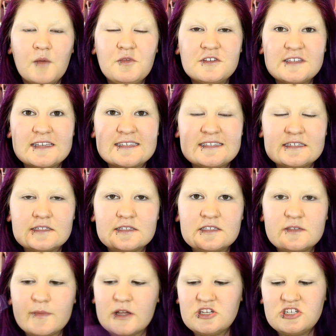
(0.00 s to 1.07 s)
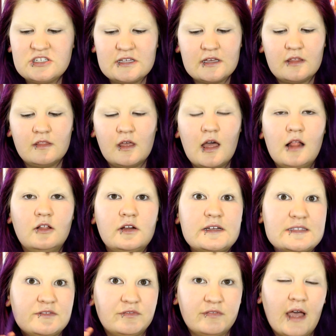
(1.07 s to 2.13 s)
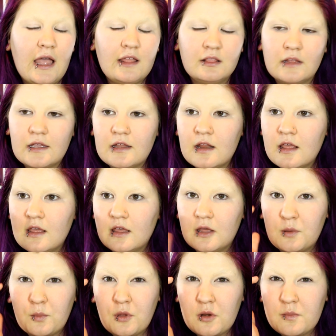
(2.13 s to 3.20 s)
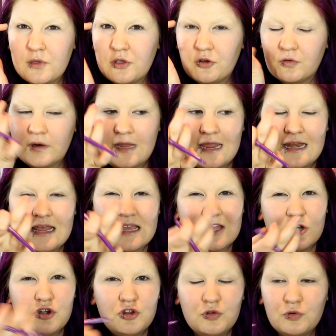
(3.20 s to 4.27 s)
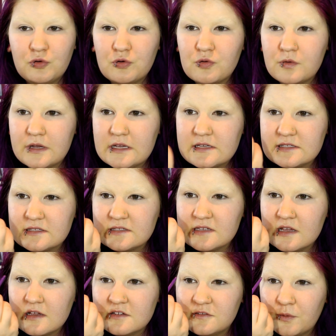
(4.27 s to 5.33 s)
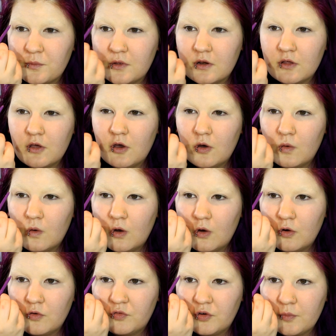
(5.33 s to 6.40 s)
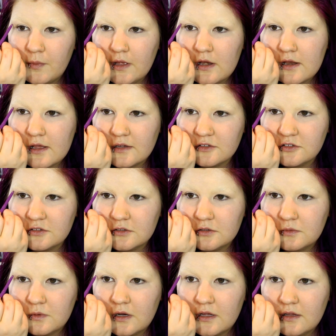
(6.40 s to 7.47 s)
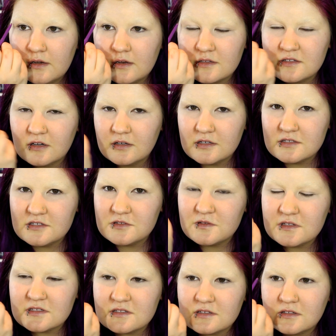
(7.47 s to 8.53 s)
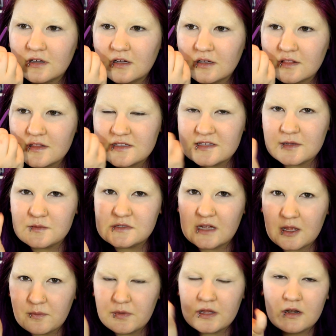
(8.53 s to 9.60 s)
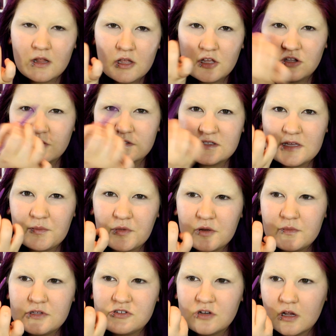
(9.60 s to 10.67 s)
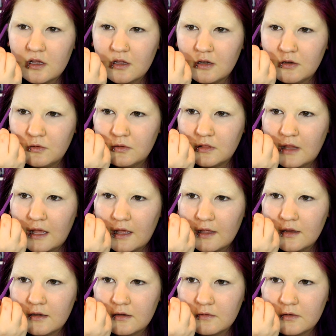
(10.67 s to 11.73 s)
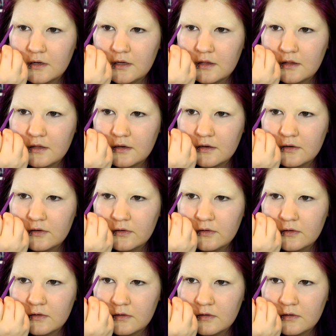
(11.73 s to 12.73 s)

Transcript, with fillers: I'm using a Stila's Smudge Stick and the color is Violet, and I'm gonna be creating a new crease so I'm gonna go over my natural one. It's hard to do this and talk at the same time, but you'll see I'm gonna be drawing a new line right here.